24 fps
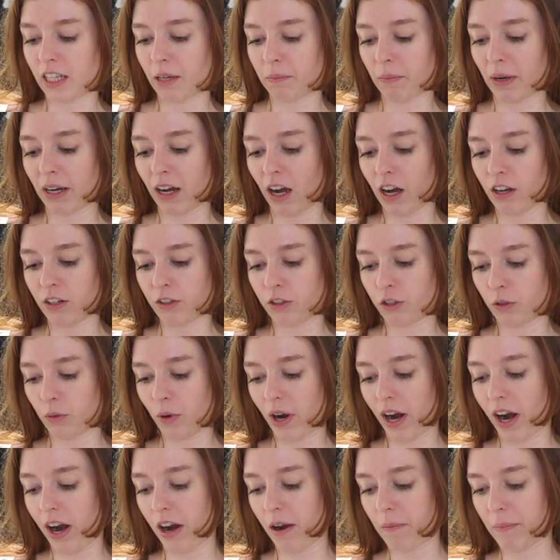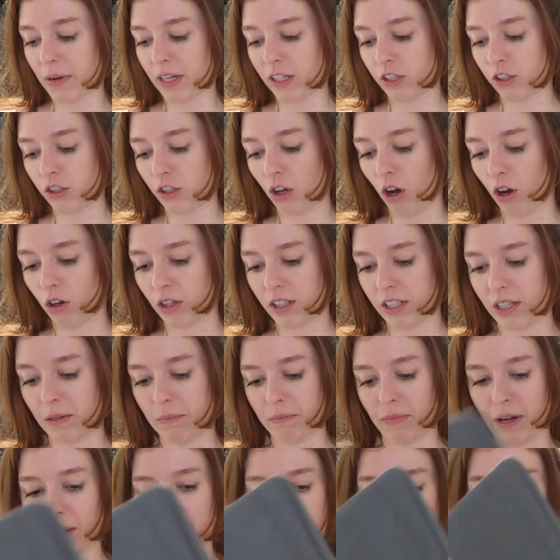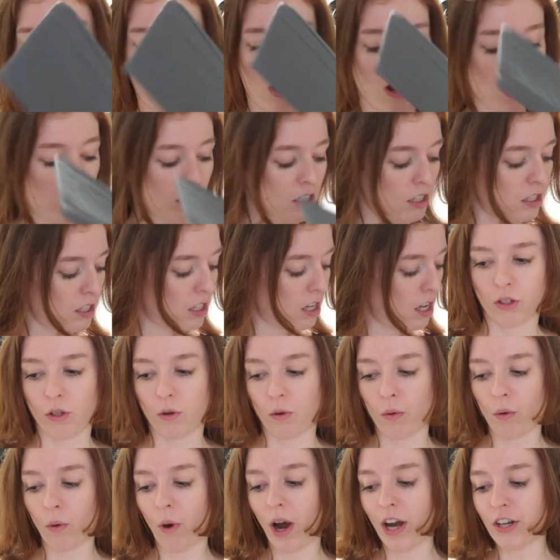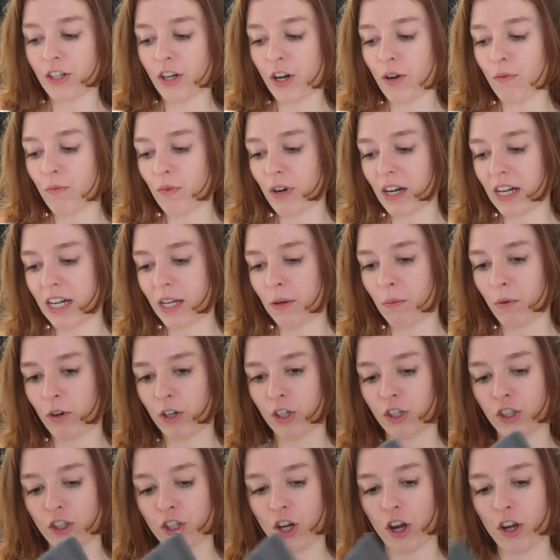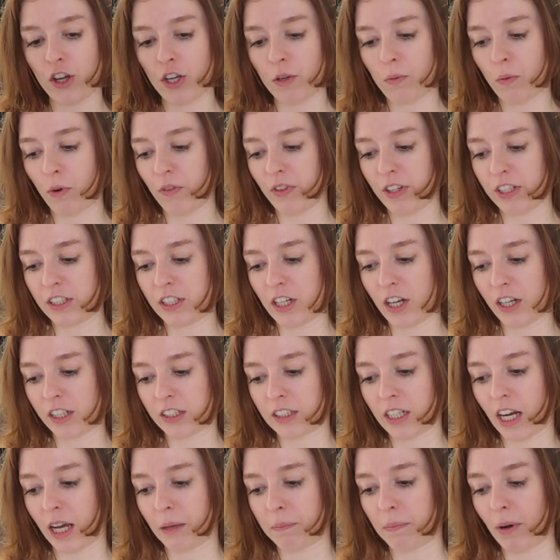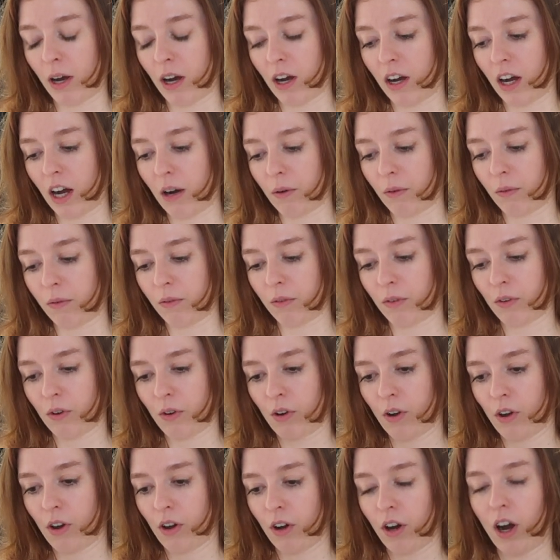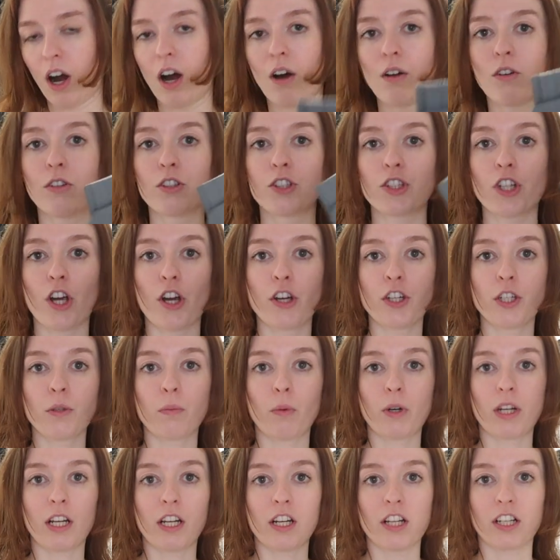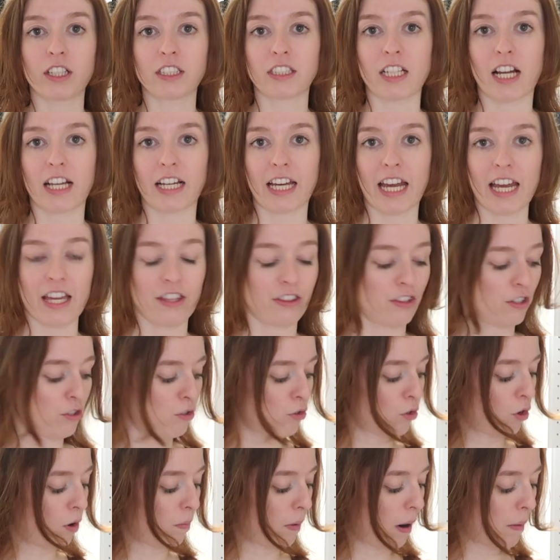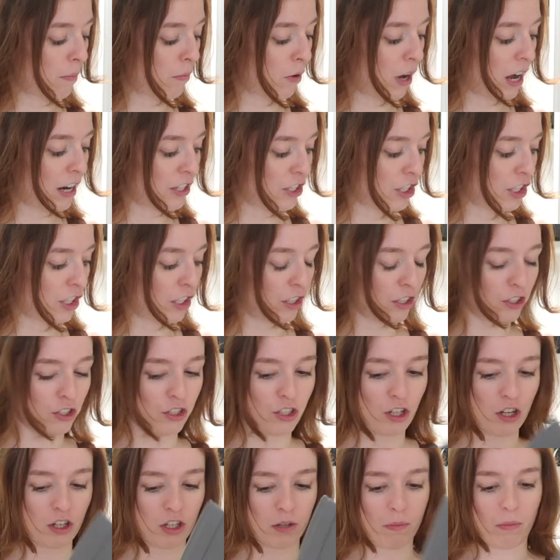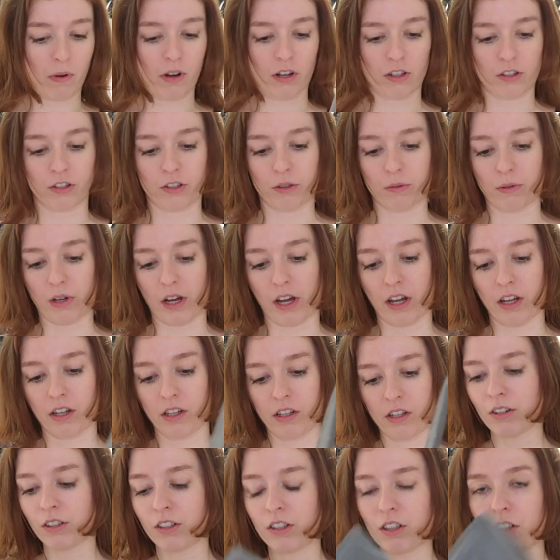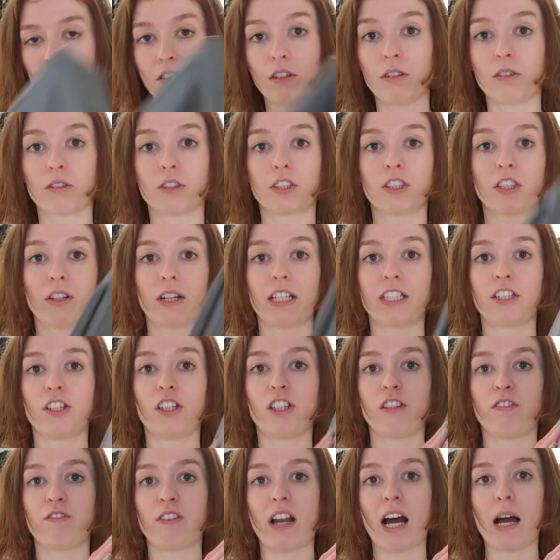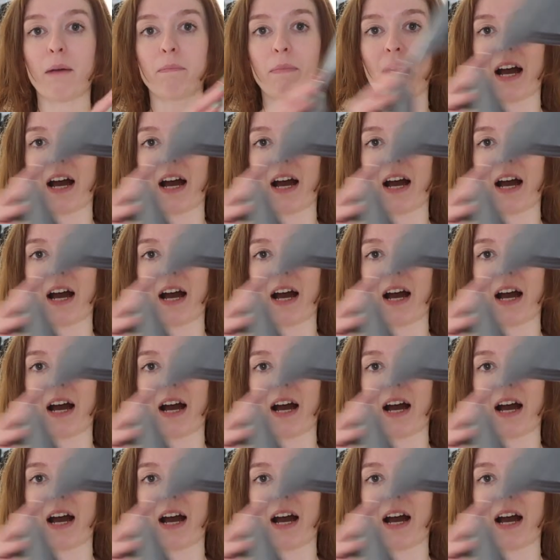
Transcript: like my underwear and my socks and my bras. So I don't really want to show you what this looks like, but I'll show you what it looks like in the drawer, but I'm not actually going to show you my underwear. Oh, cool. So it's just flat